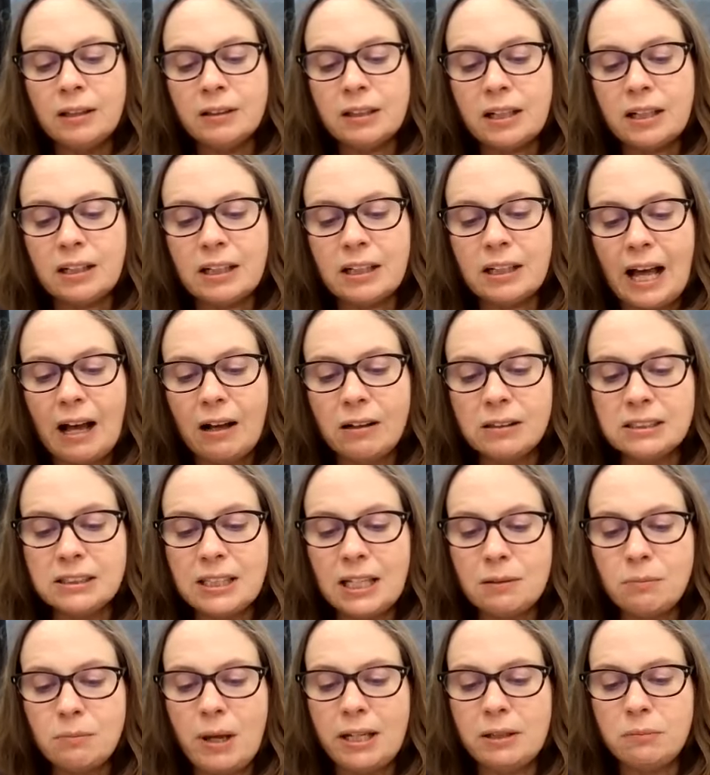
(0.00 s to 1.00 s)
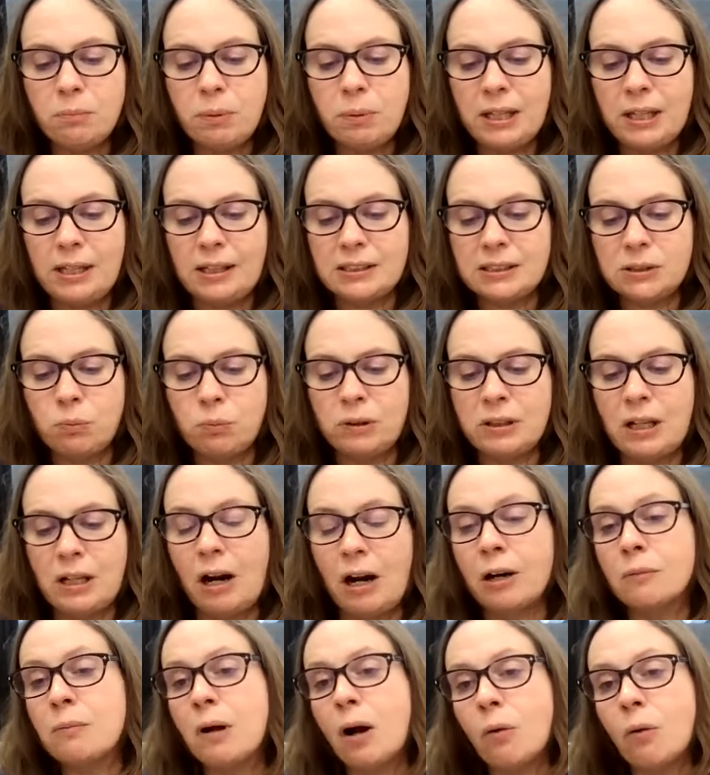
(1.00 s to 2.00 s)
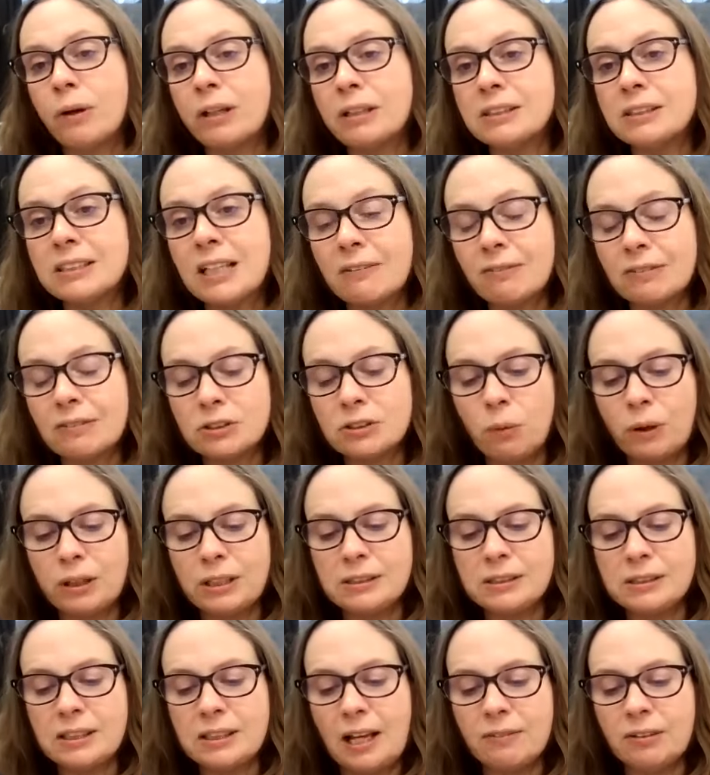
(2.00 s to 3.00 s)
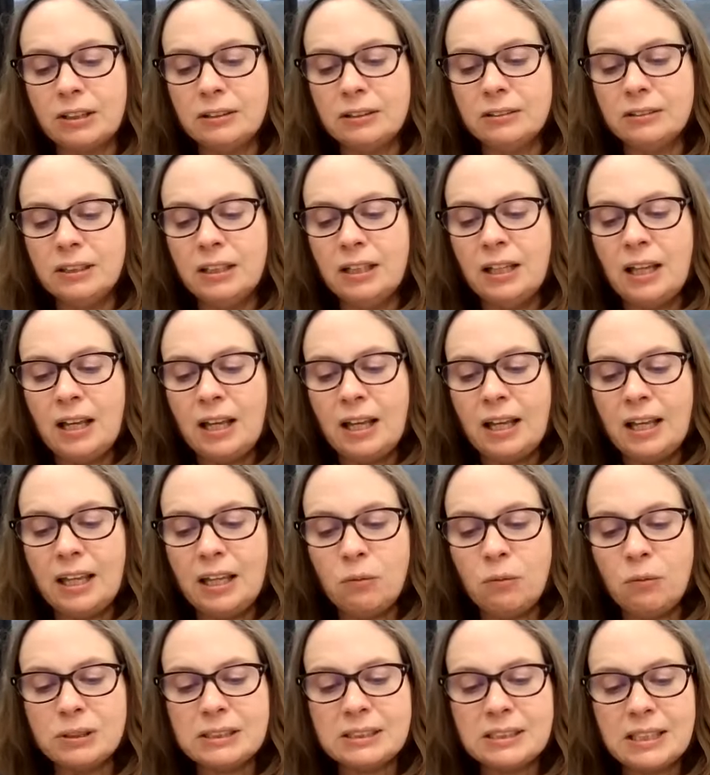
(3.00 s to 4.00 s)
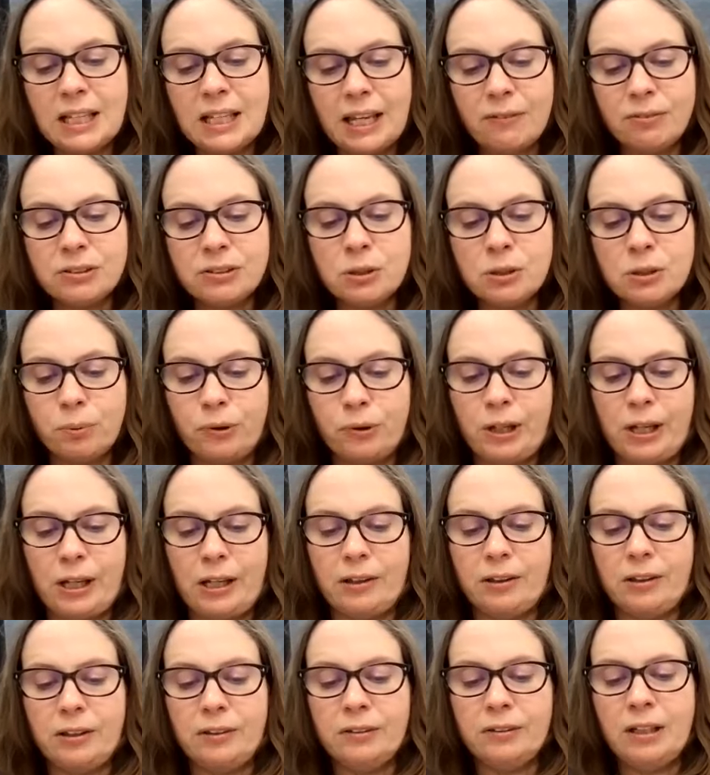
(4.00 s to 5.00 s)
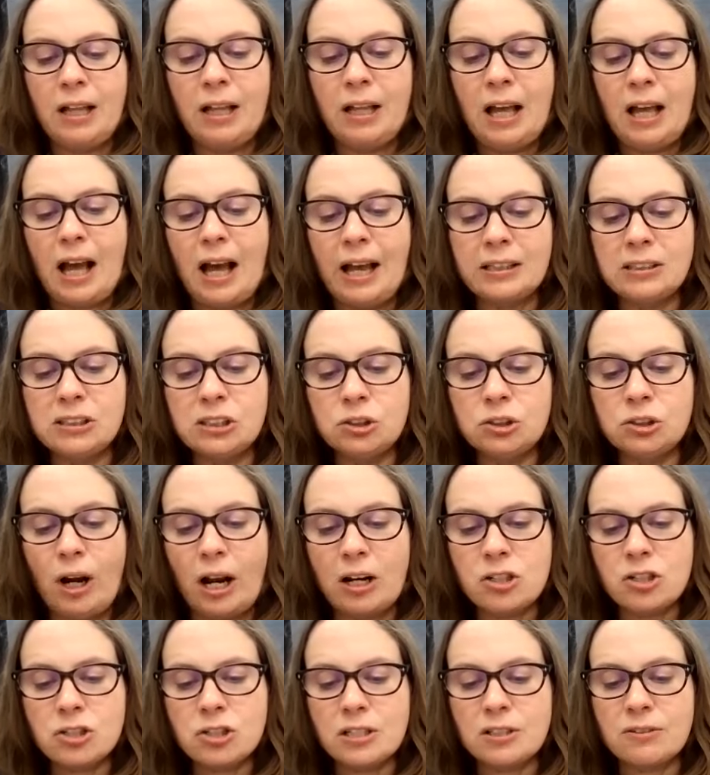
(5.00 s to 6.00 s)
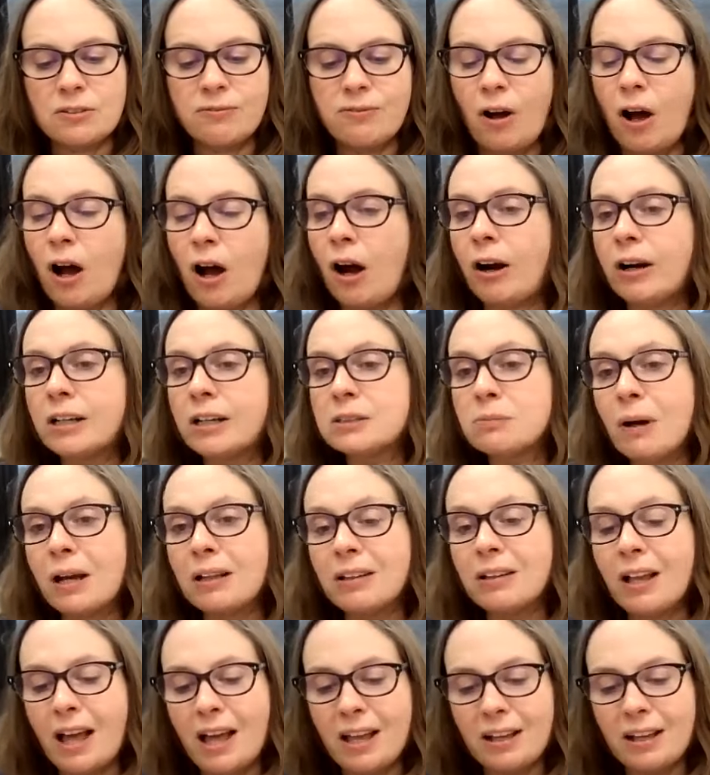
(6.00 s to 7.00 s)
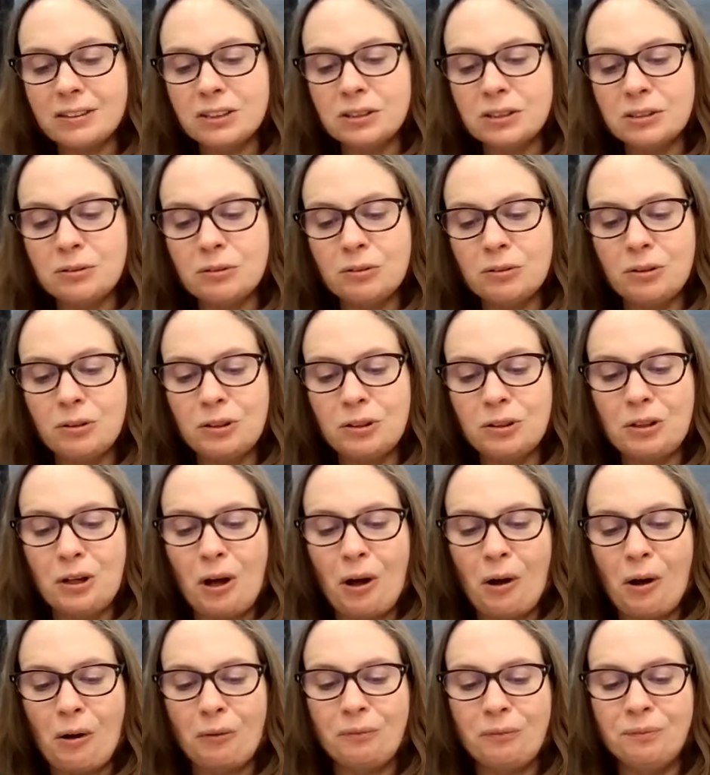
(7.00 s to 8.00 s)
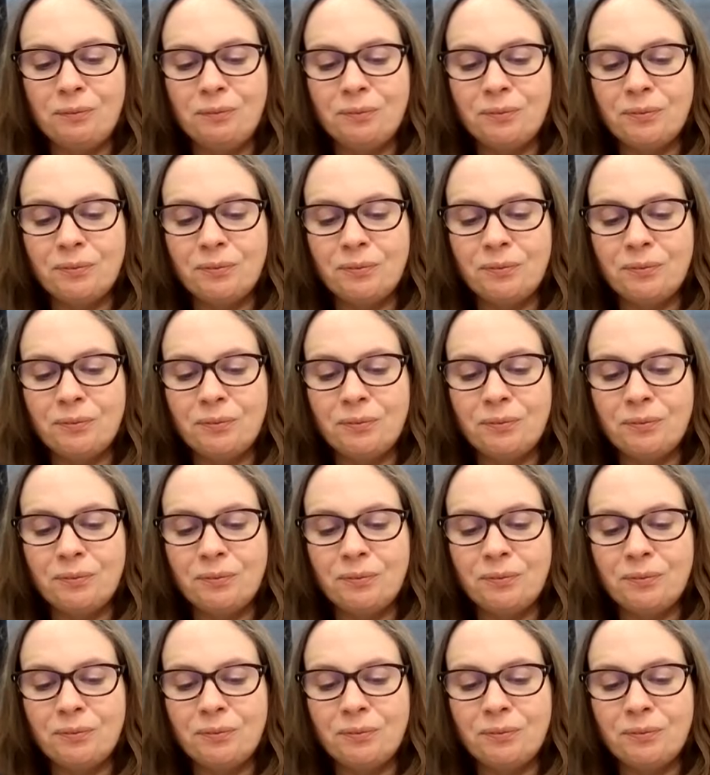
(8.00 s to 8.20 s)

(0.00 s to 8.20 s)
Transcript: The clouds had made peace with our Boeing 727. It was safe to breathe. I stretched as far as my legs could go.